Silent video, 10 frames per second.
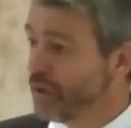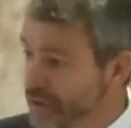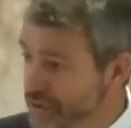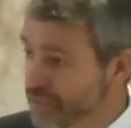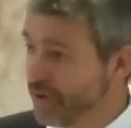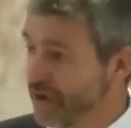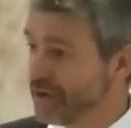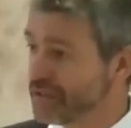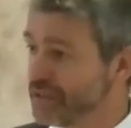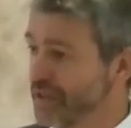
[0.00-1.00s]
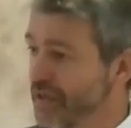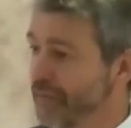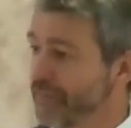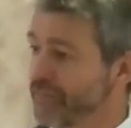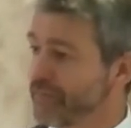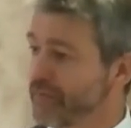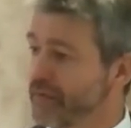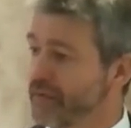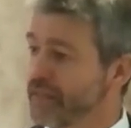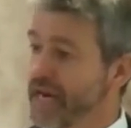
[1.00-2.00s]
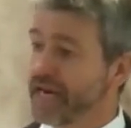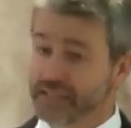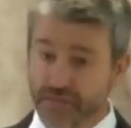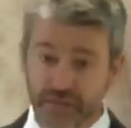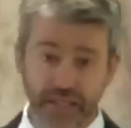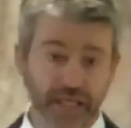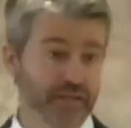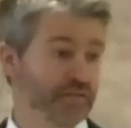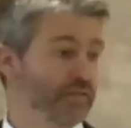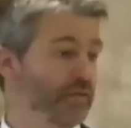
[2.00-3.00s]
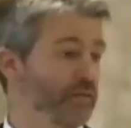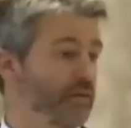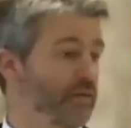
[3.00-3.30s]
What are good works? The activities